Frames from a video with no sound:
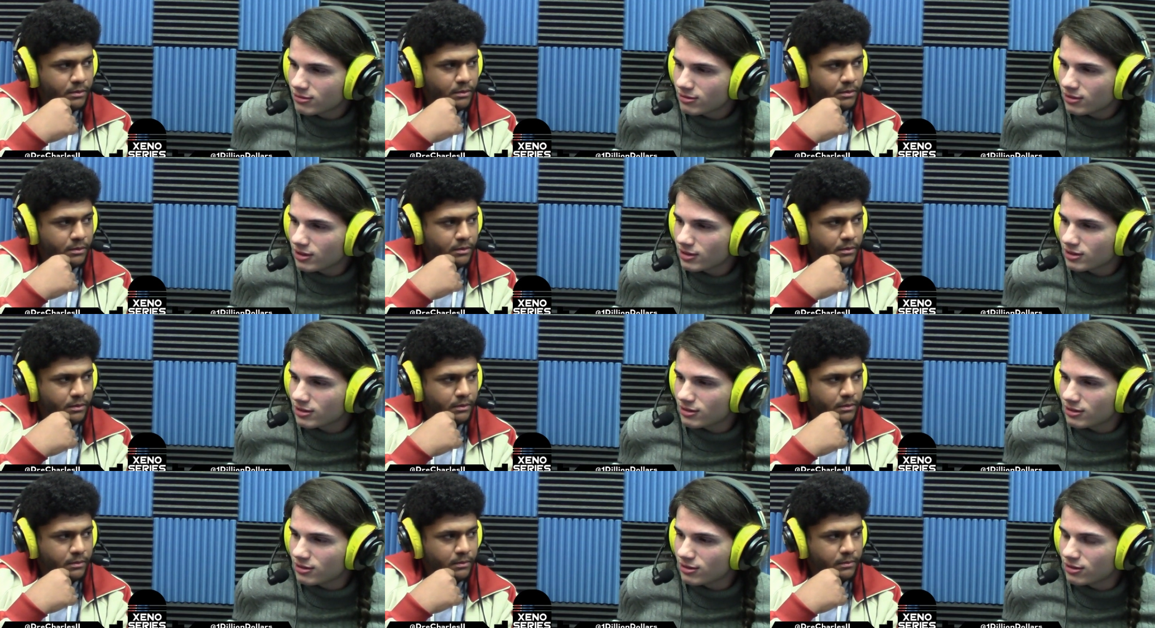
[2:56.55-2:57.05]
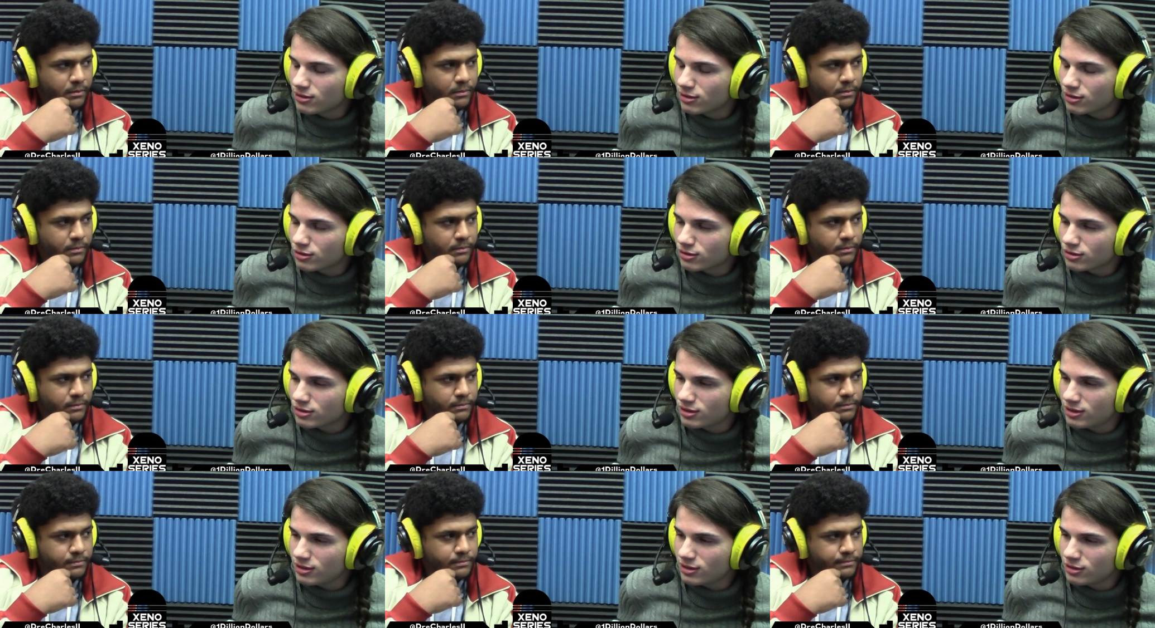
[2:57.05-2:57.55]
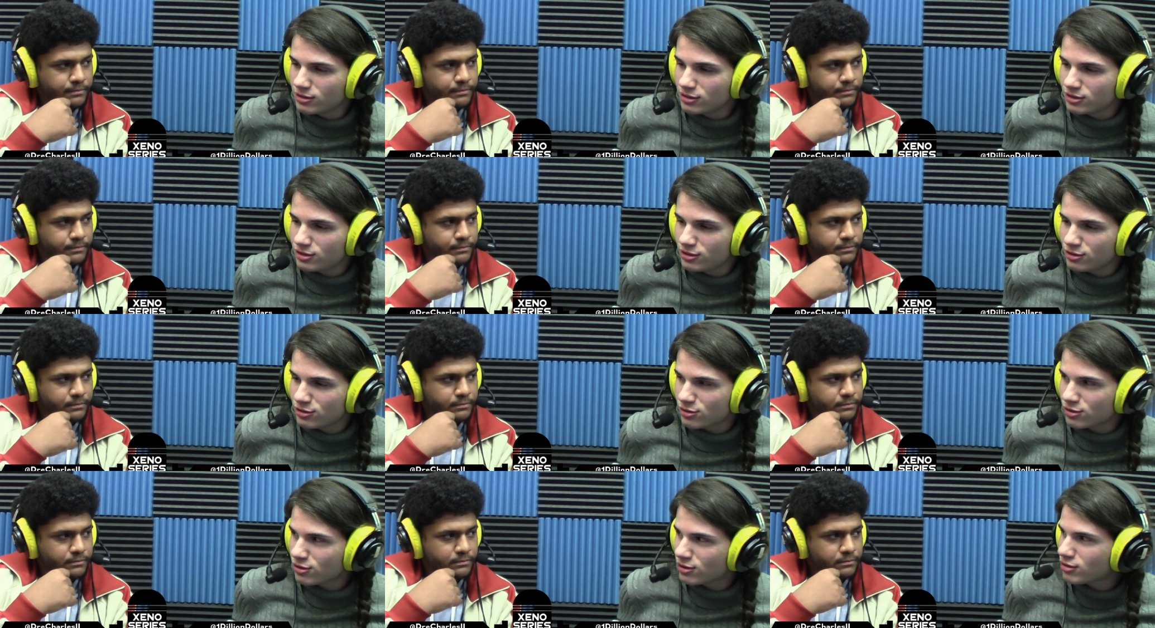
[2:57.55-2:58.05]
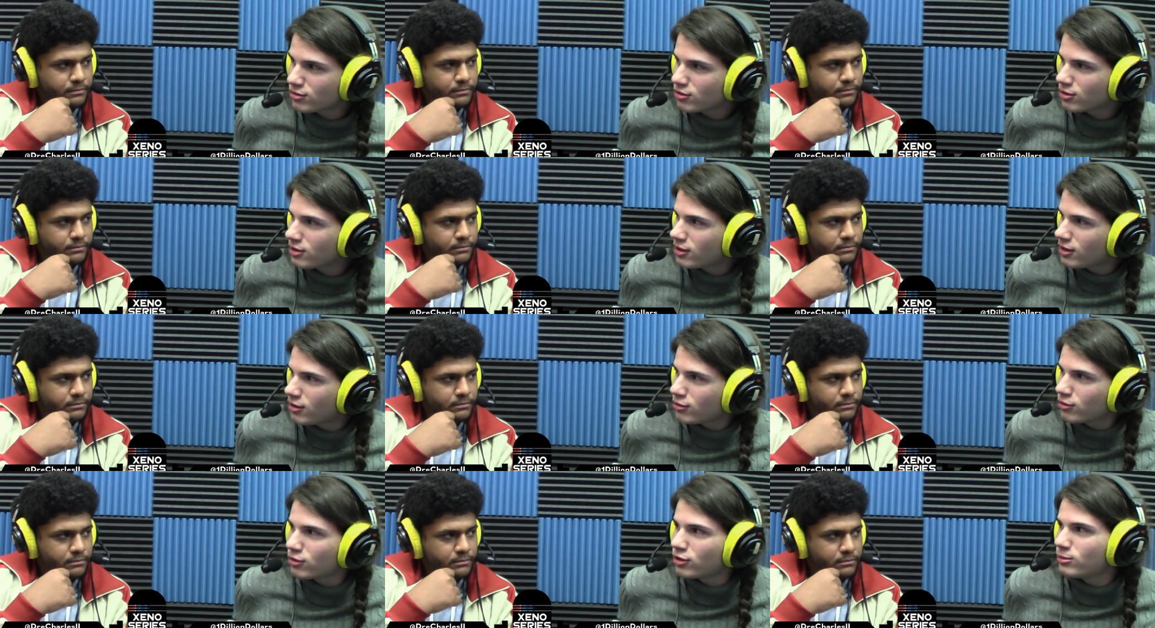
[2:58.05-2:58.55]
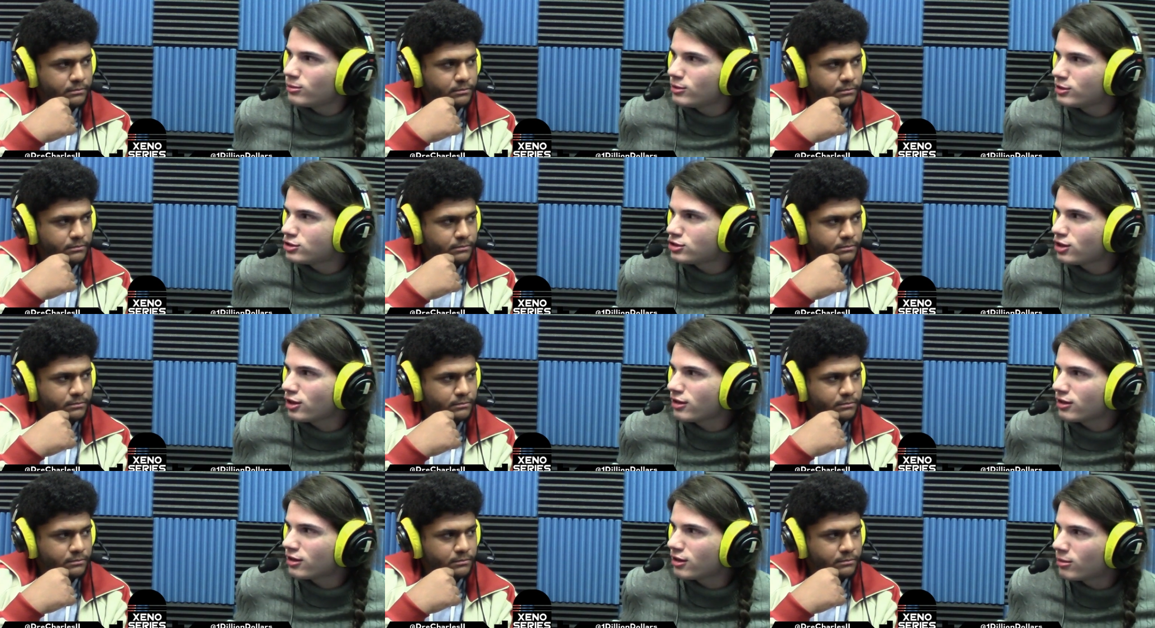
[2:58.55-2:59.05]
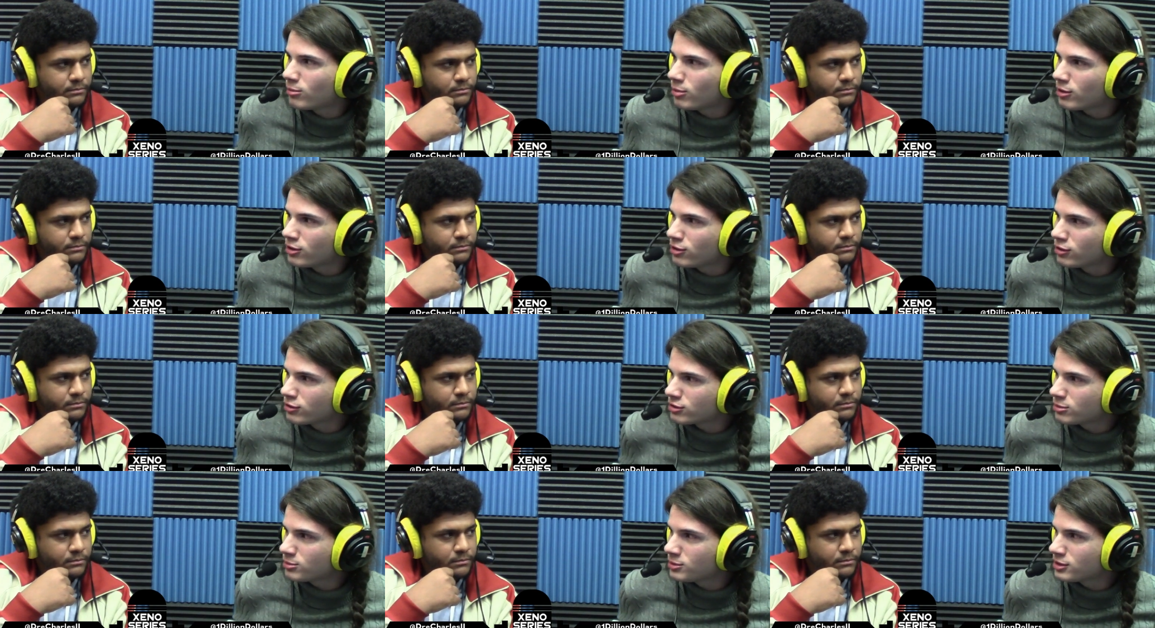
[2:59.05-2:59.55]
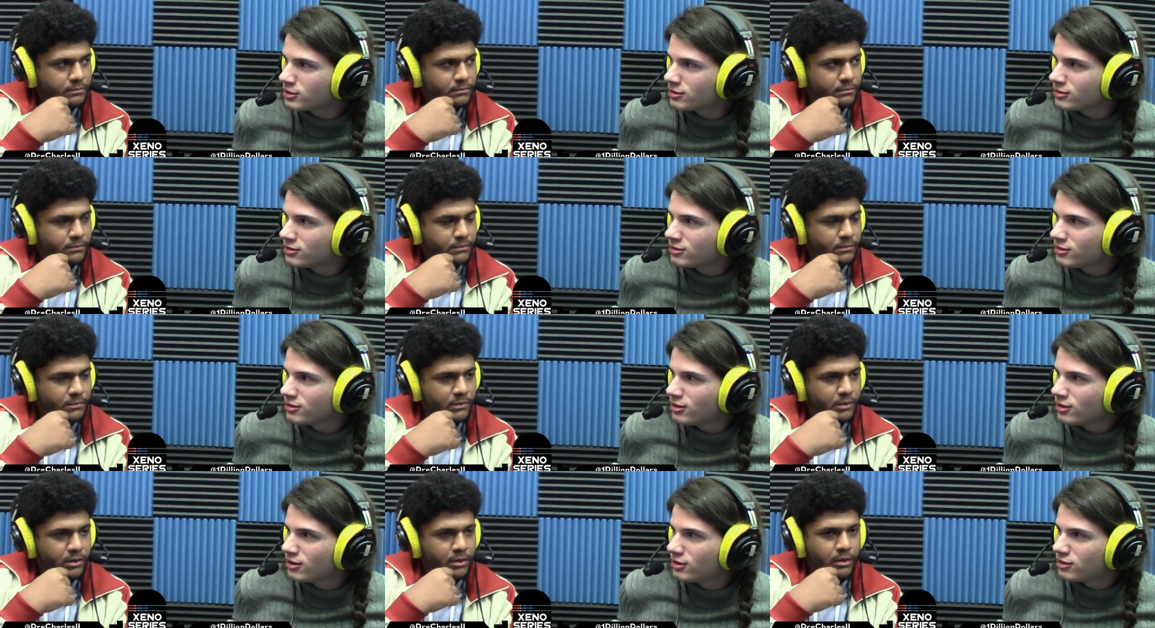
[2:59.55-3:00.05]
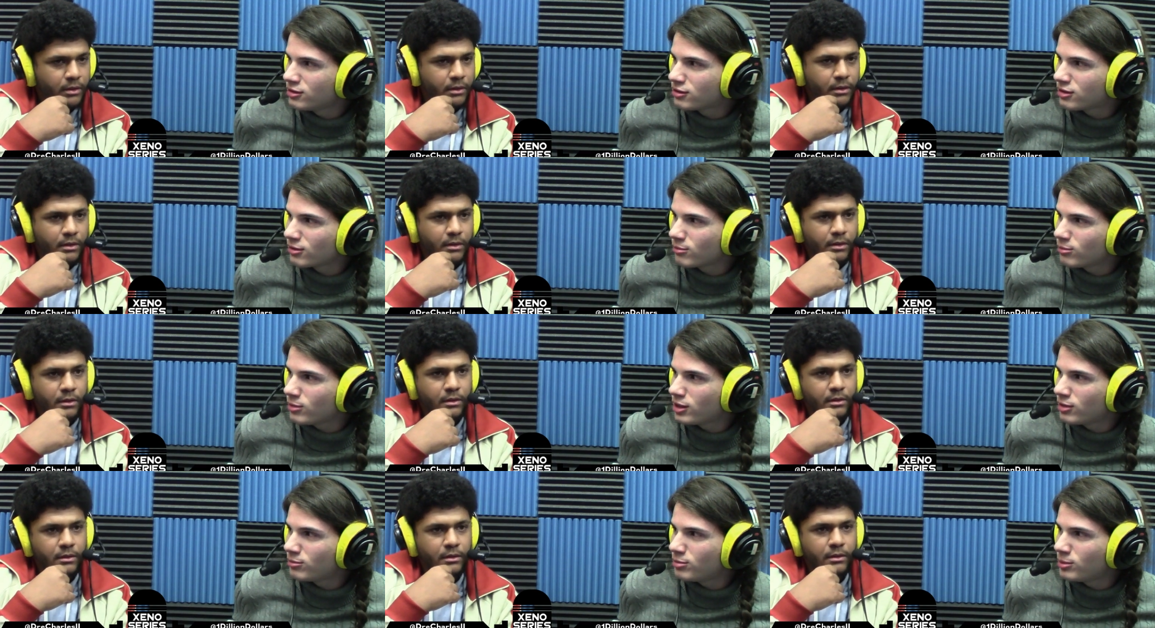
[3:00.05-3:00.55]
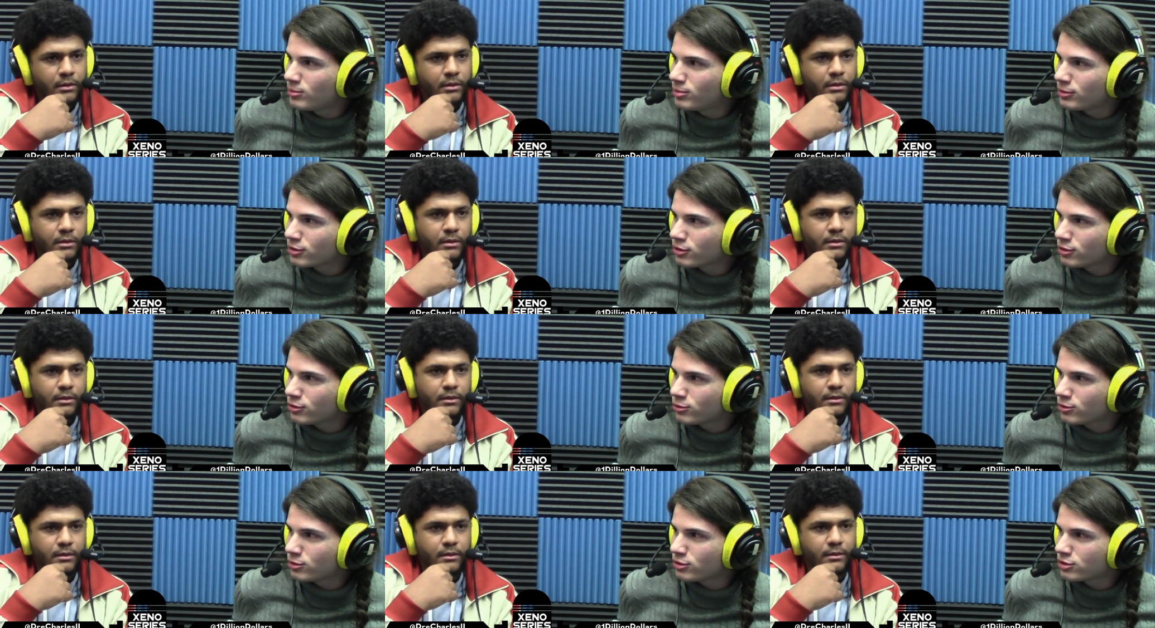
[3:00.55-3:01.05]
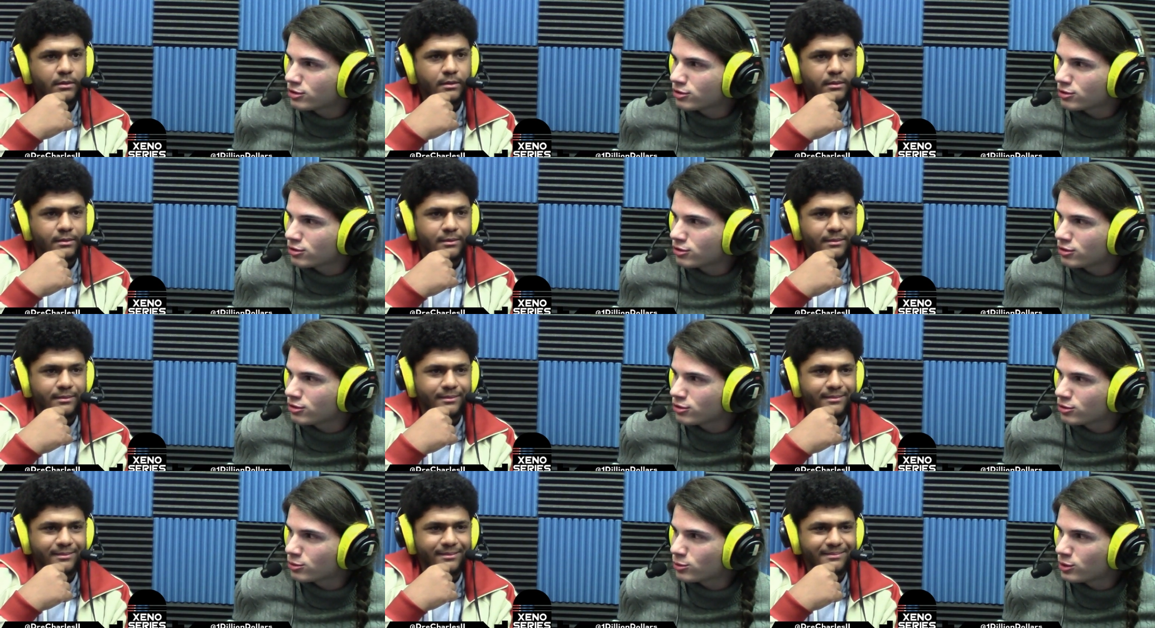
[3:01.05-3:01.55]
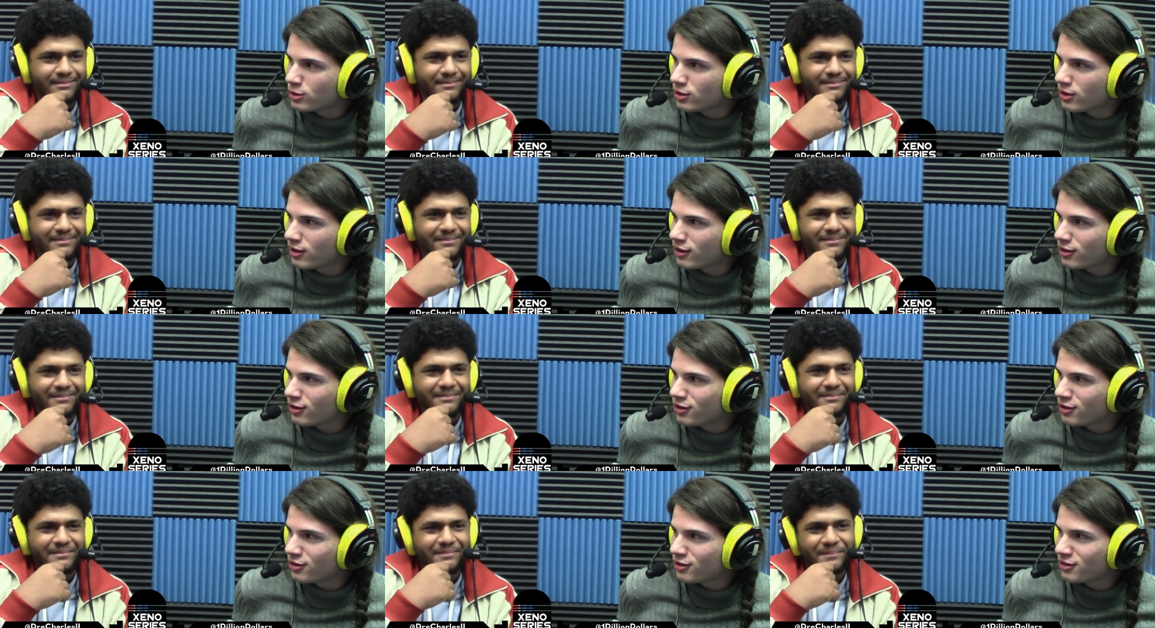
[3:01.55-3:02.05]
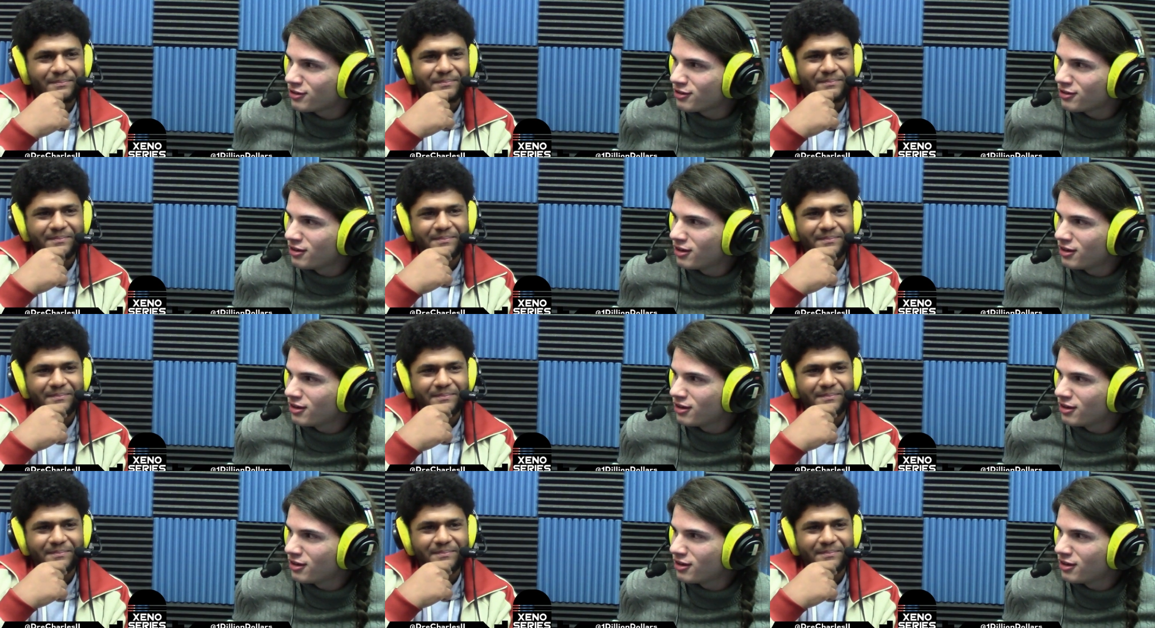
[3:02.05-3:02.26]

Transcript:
Speaker 1: like the the skill tiers right now are gonna be shaken up by Ultimate? You think many people are going to return to where they are?